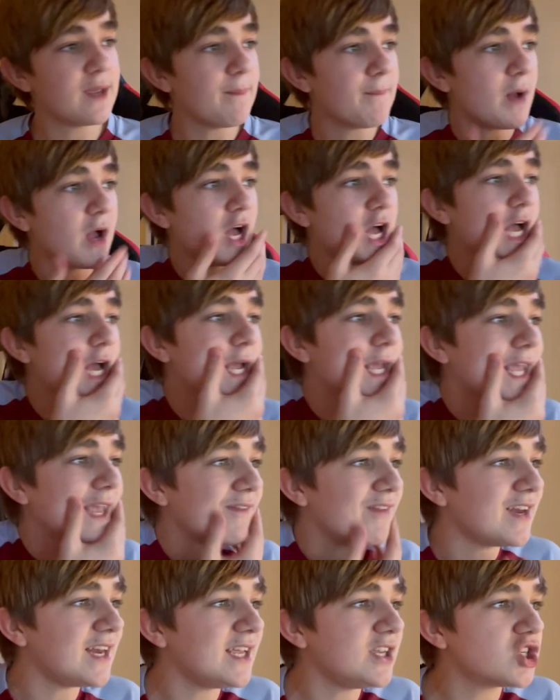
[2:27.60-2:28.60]
uh, giving
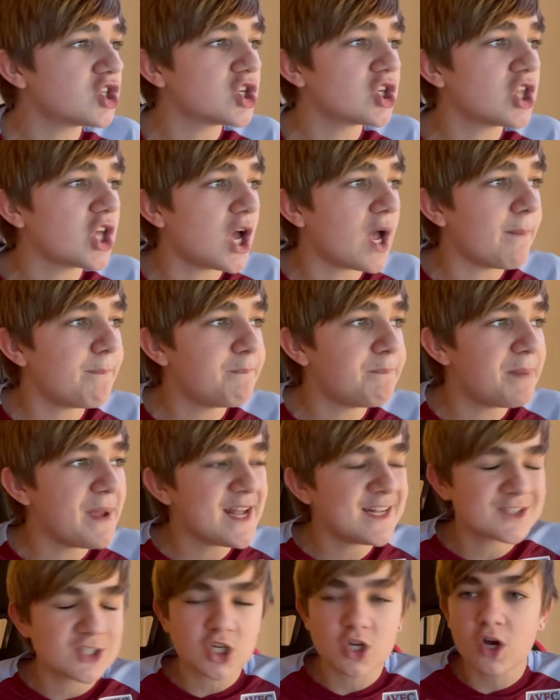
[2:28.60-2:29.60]
each other a
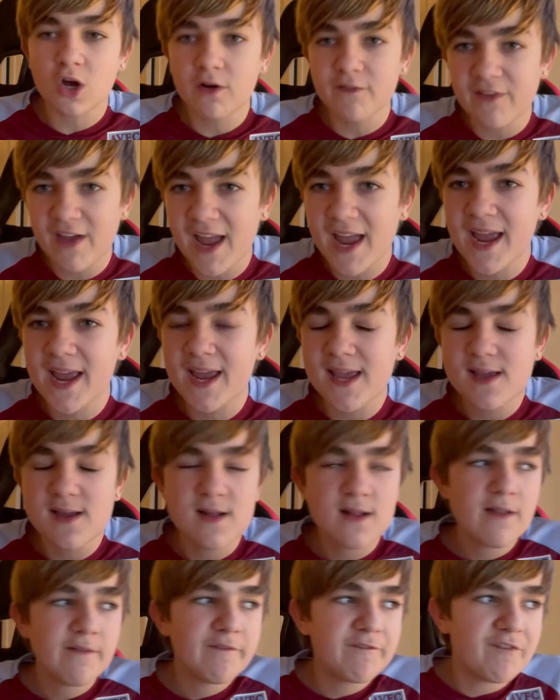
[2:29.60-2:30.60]
bit of a
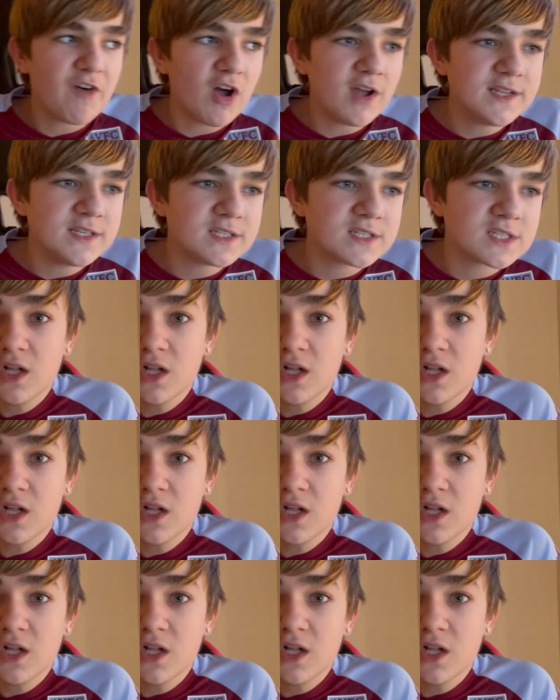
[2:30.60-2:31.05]
fight.